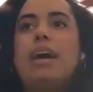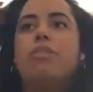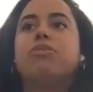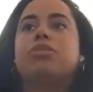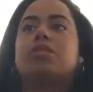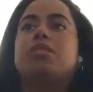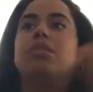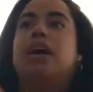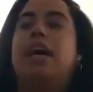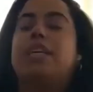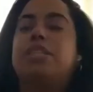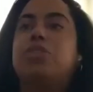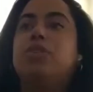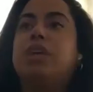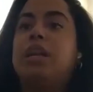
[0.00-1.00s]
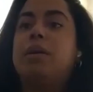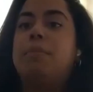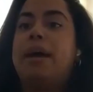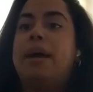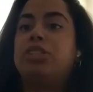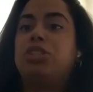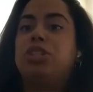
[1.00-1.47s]
house, as you can
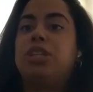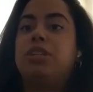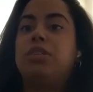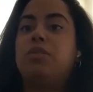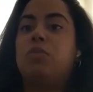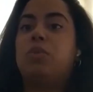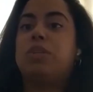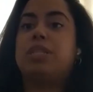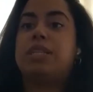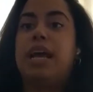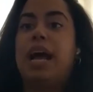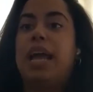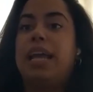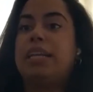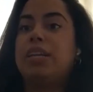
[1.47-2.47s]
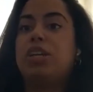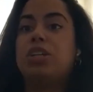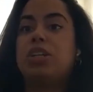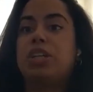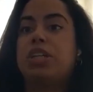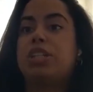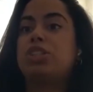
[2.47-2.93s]
imagine, was not in
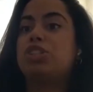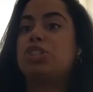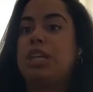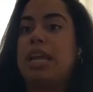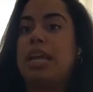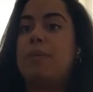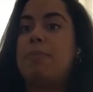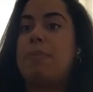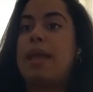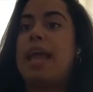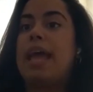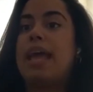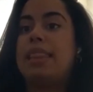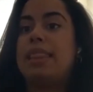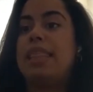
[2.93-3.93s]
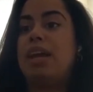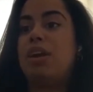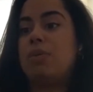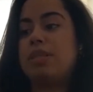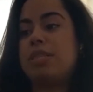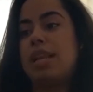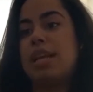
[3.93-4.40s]
good shape. And
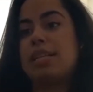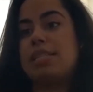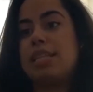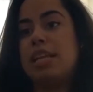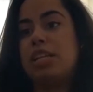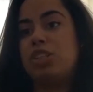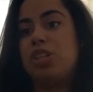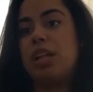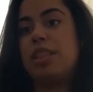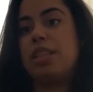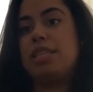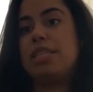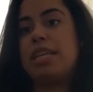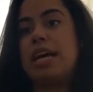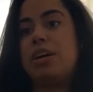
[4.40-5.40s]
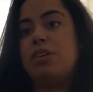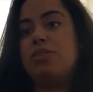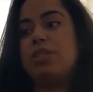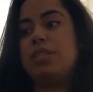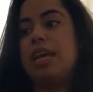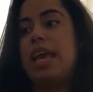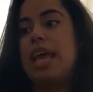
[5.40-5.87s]
there was an extension on this
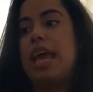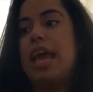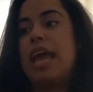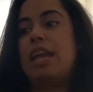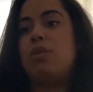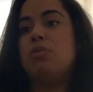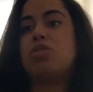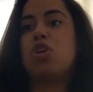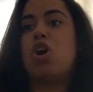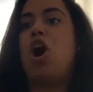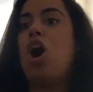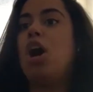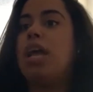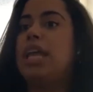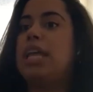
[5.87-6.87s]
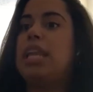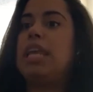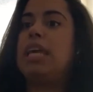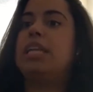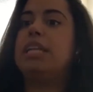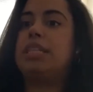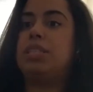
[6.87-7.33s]
house, and it was all
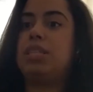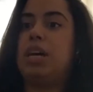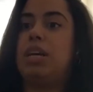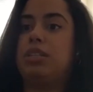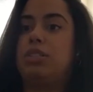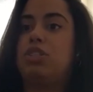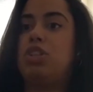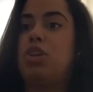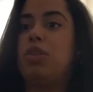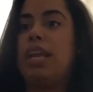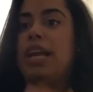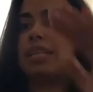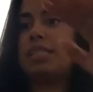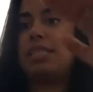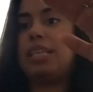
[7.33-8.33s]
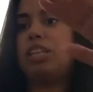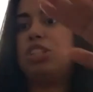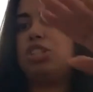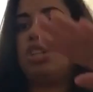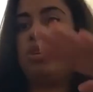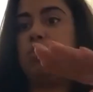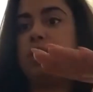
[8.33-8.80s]
illegally done. So, the
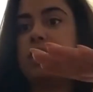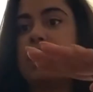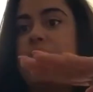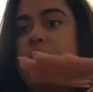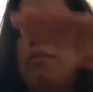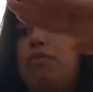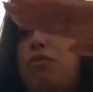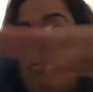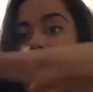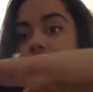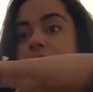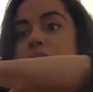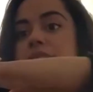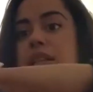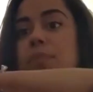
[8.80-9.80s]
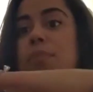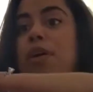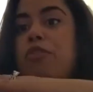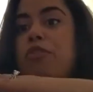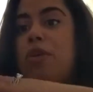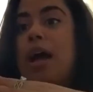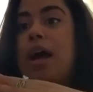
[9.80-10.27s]
extension was kind of raised
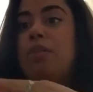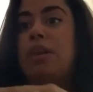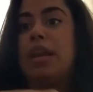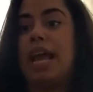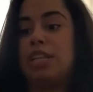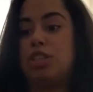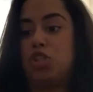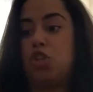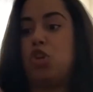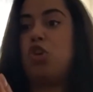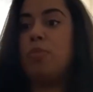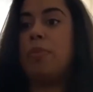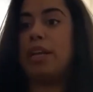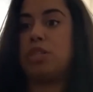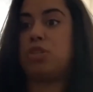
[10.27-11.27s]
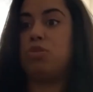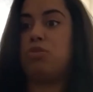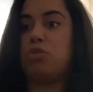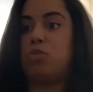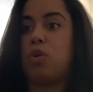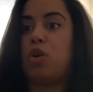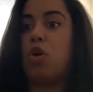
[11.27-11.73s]
above ground, and two by
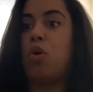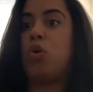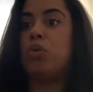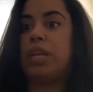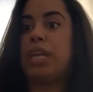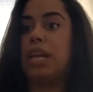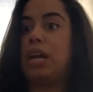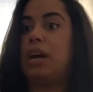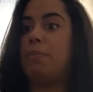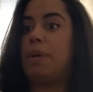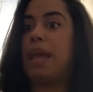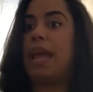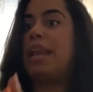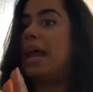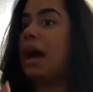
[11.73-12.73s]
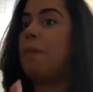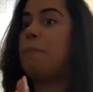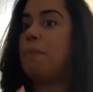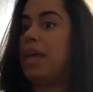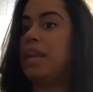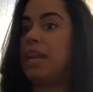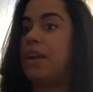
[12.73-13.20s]
twos were holding it up, and not
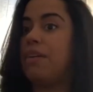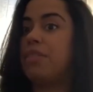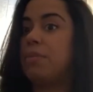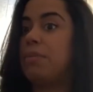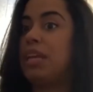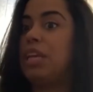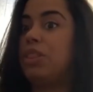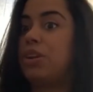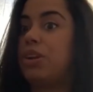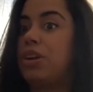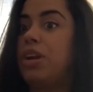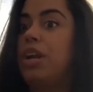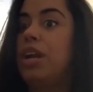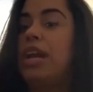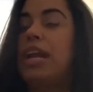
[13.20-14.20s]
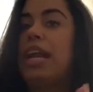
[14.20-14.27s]
many of them either